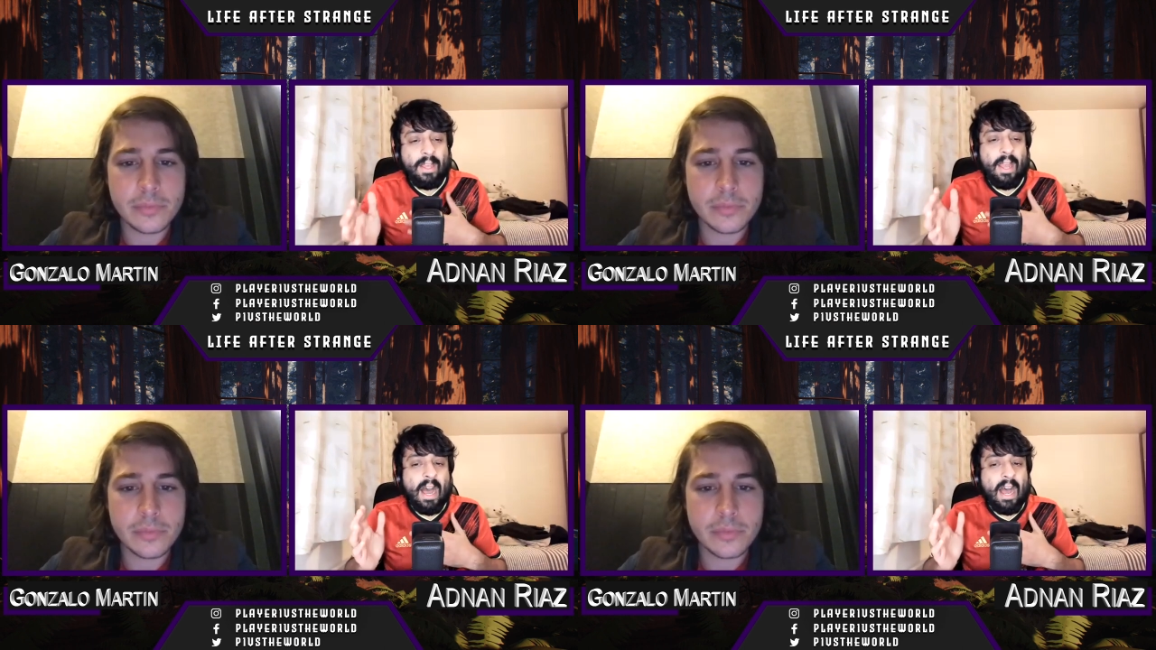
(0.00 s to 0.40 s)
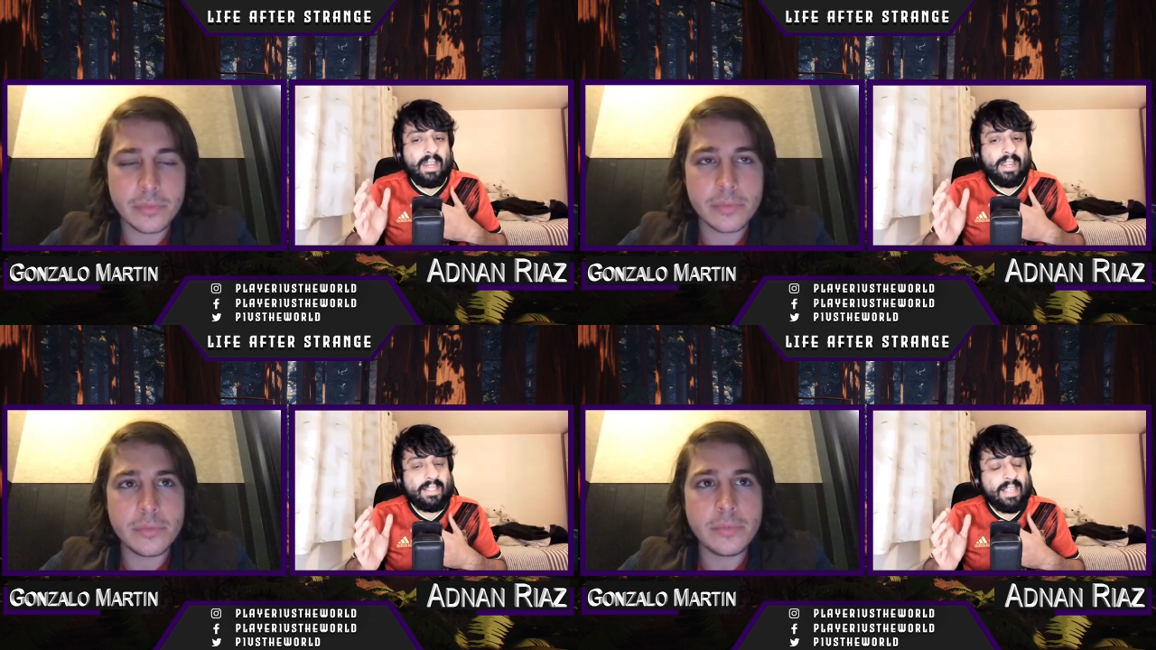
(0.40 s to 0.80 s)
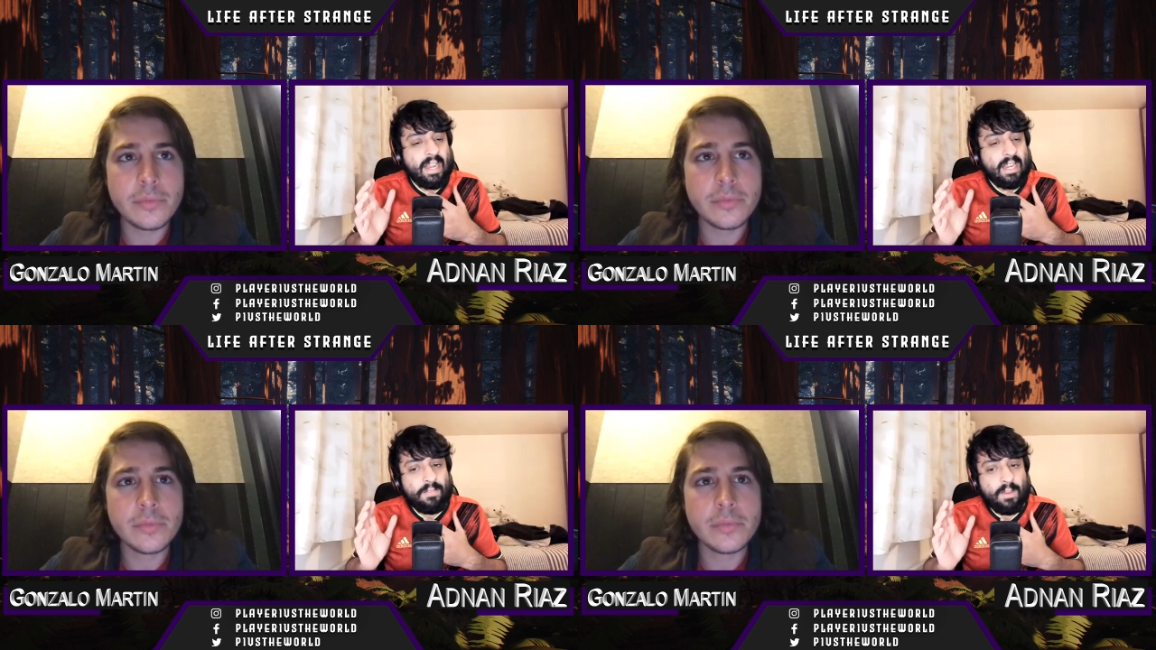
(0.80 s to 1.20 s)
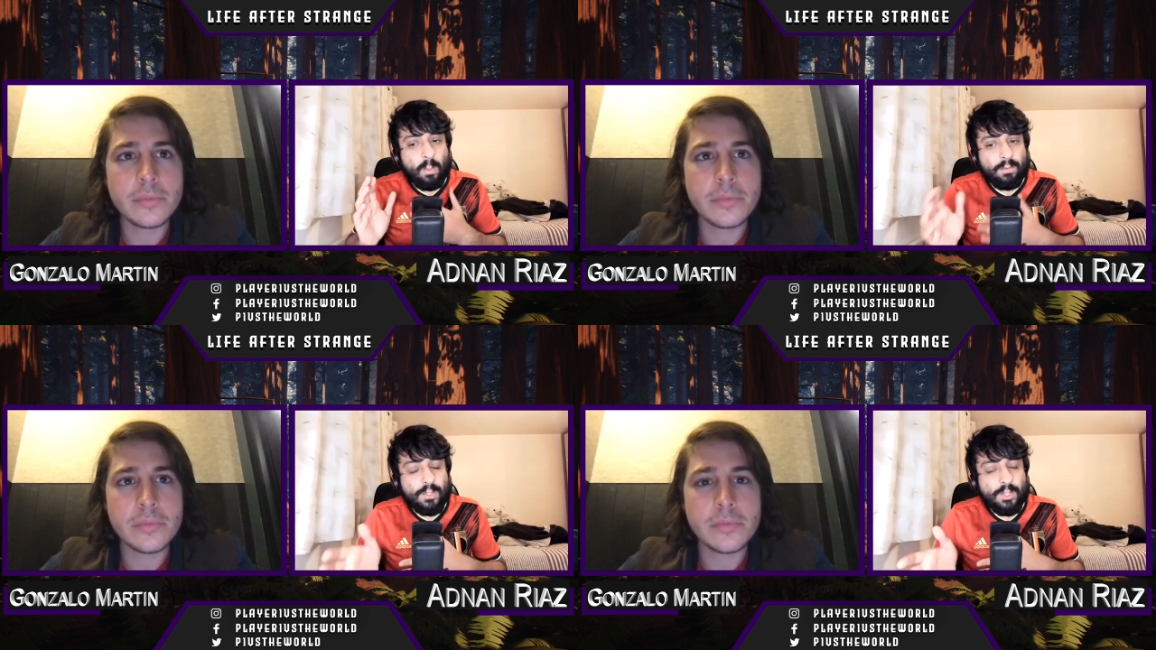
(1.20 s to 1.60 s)
Speaker 1: And is there anything with
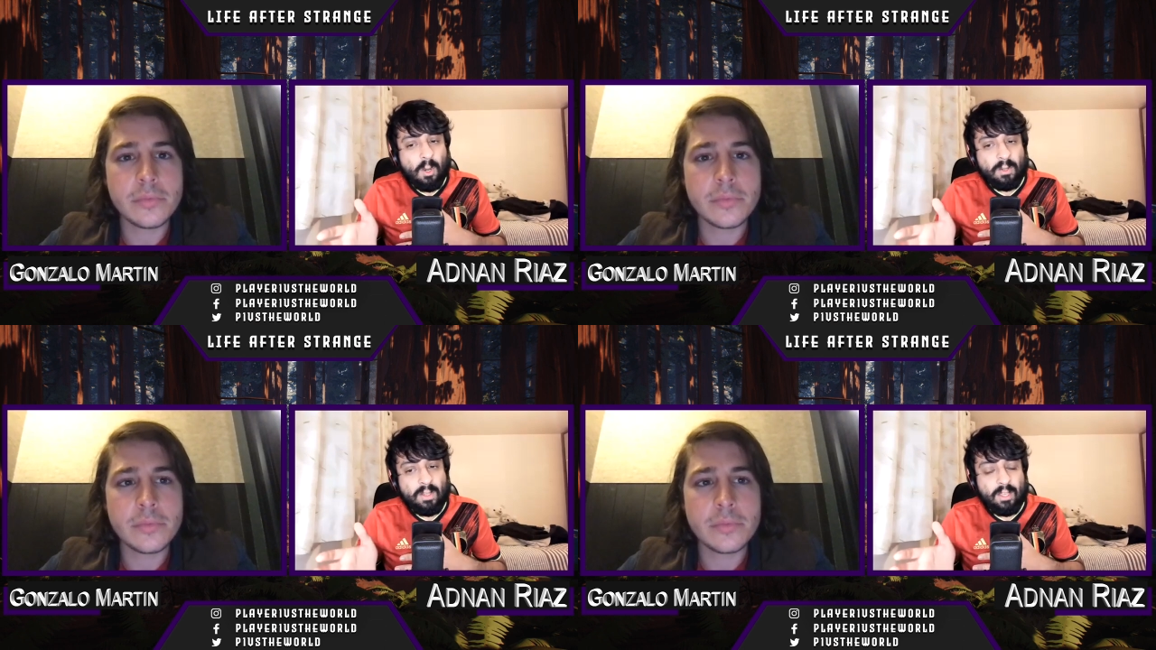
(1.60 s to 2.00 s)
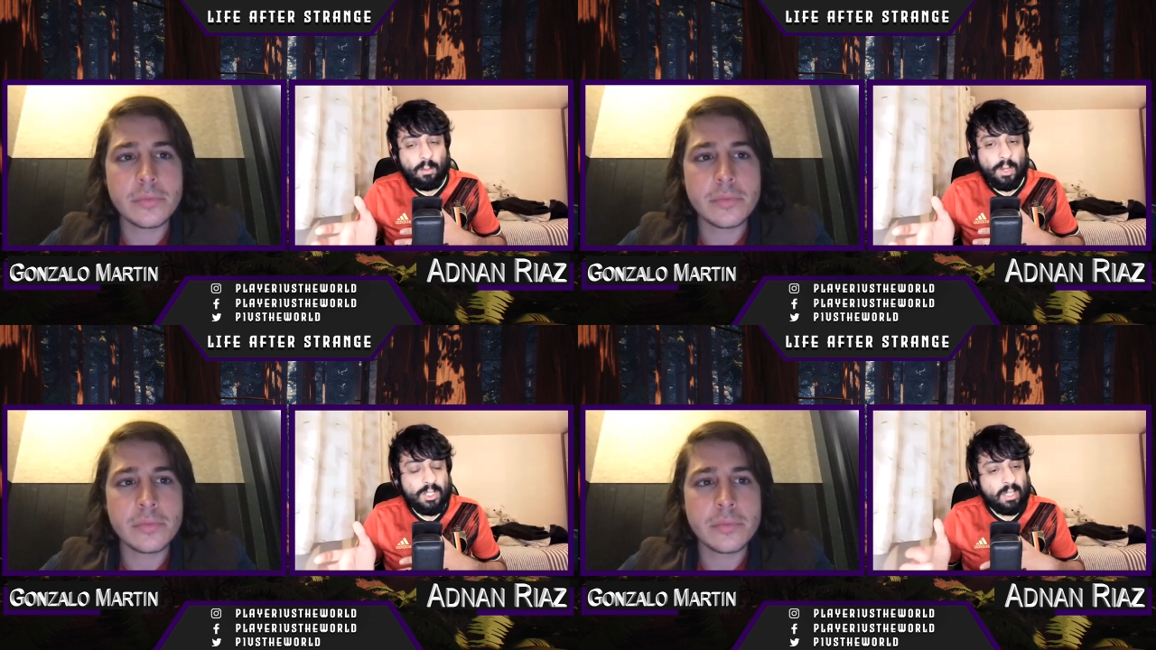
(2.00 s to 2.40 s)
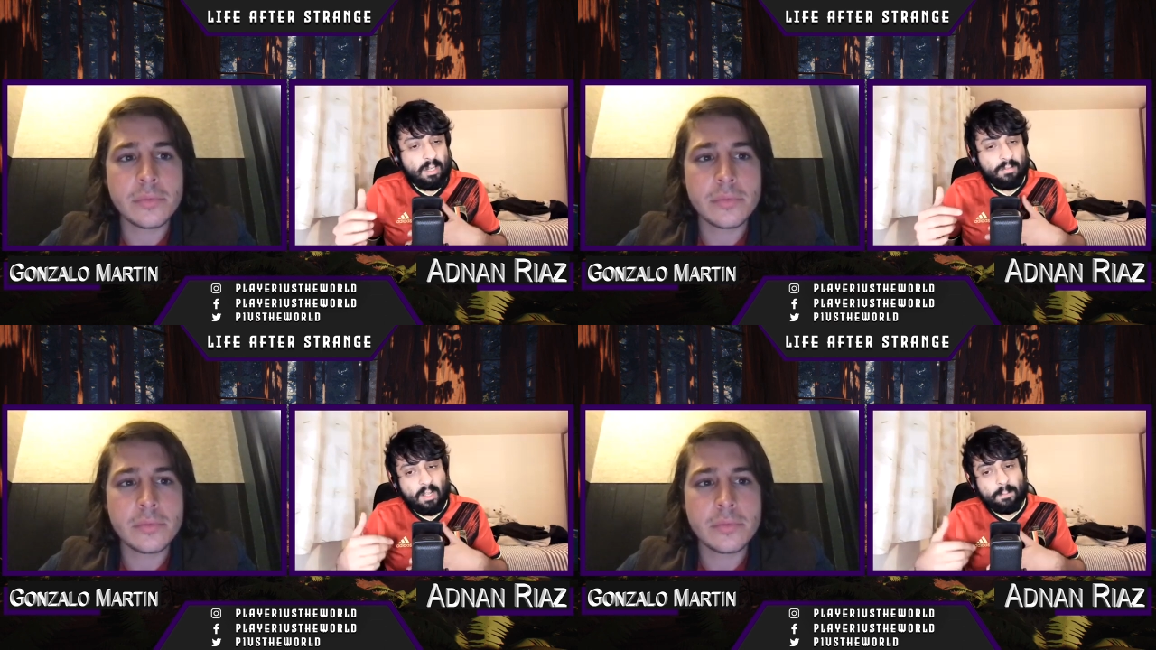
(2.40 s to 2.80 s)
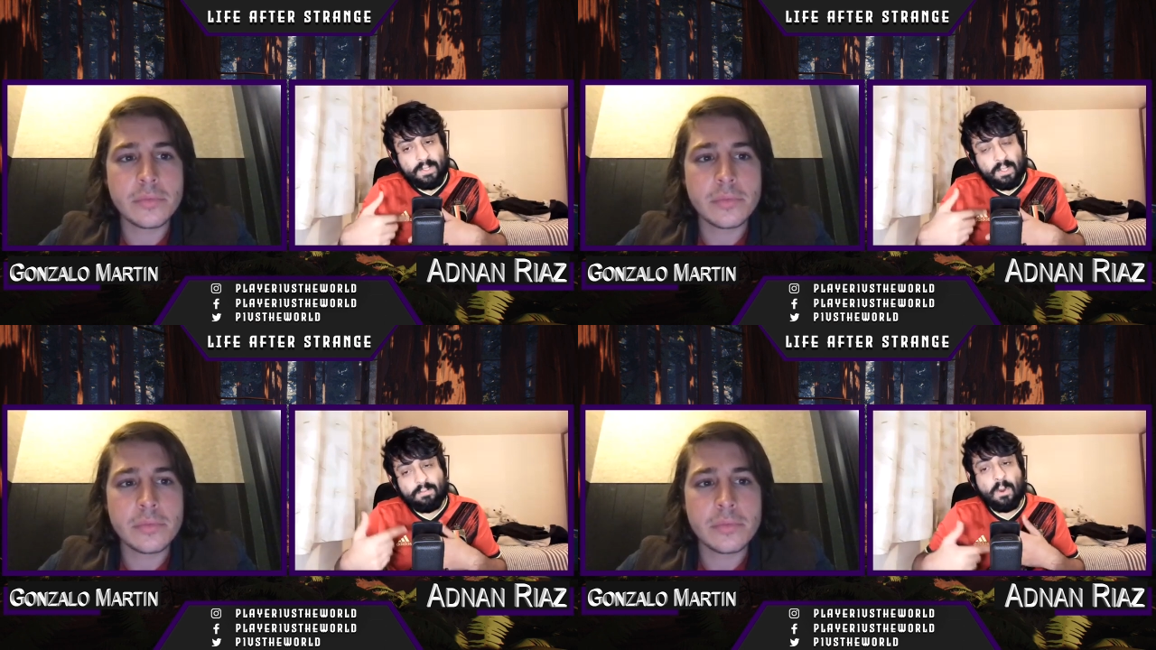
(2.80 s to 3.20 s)
Sean that you wish that the developers had
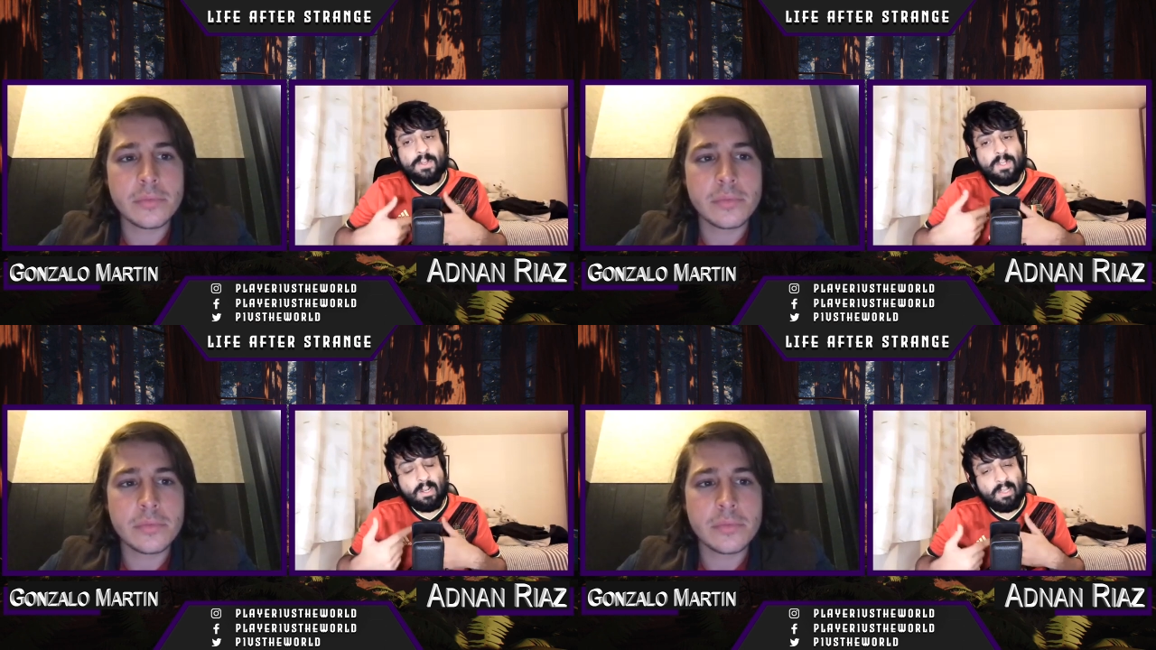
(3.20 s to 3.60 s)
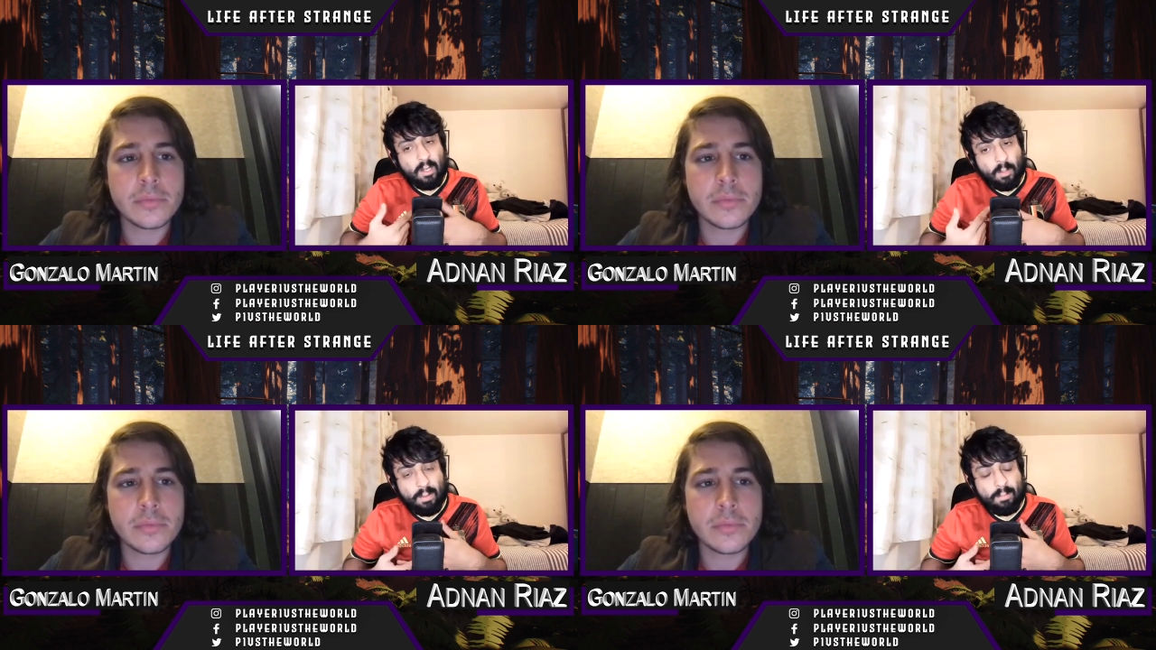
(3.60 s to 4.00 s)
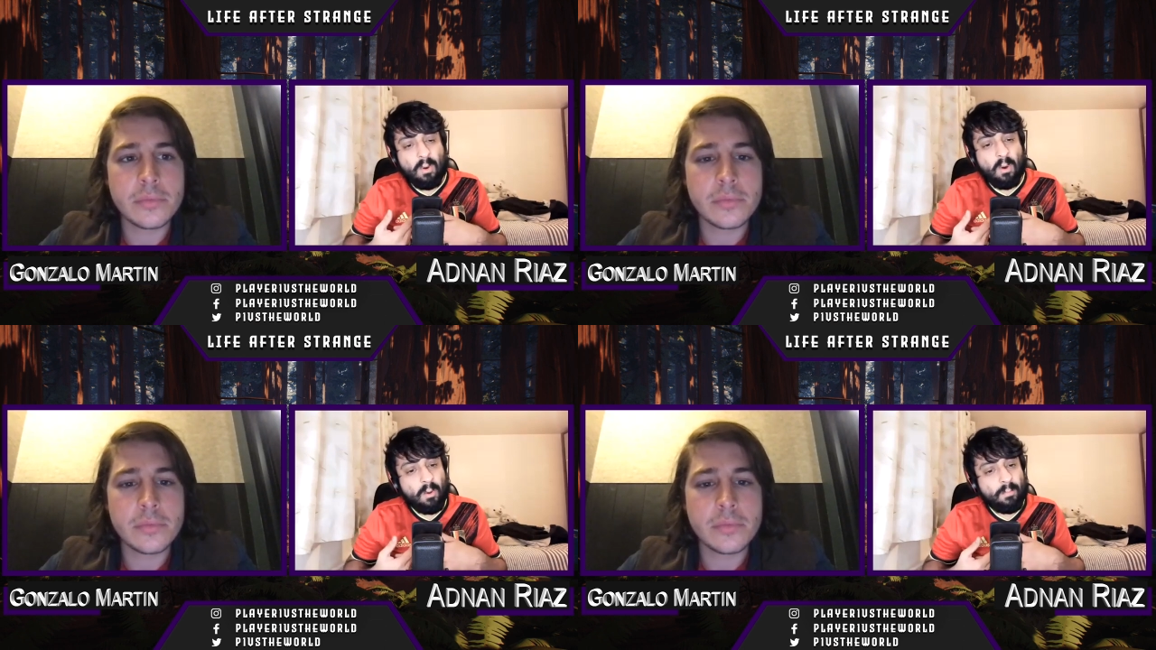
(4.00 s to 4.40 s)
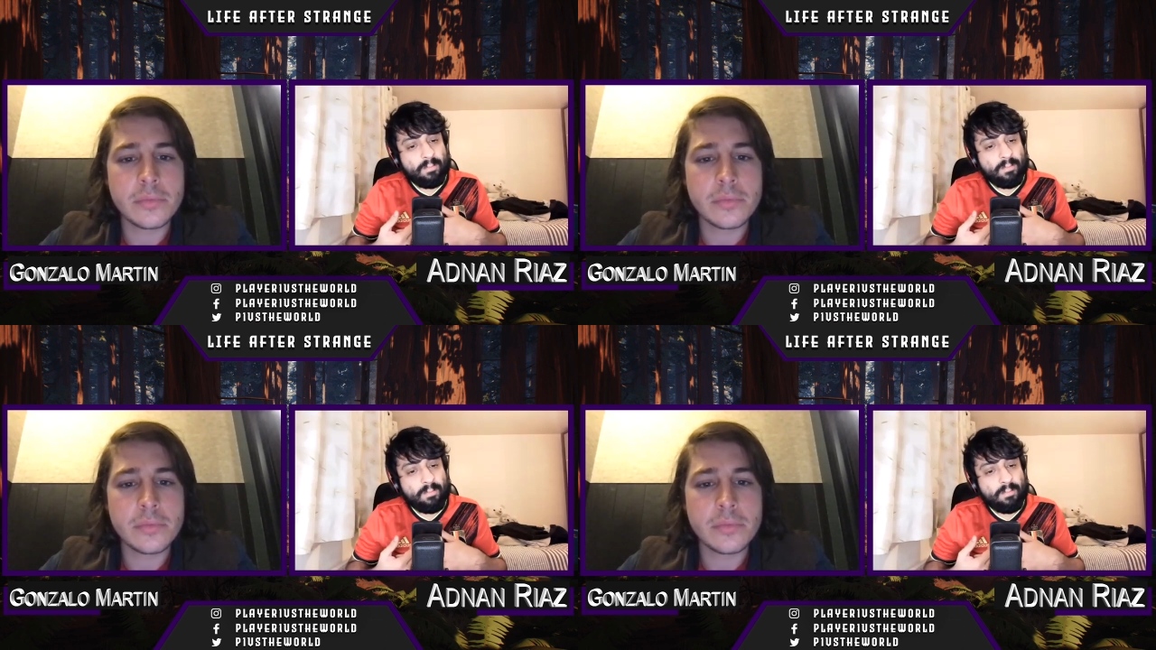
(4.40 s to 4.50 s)
focused on a little bit more?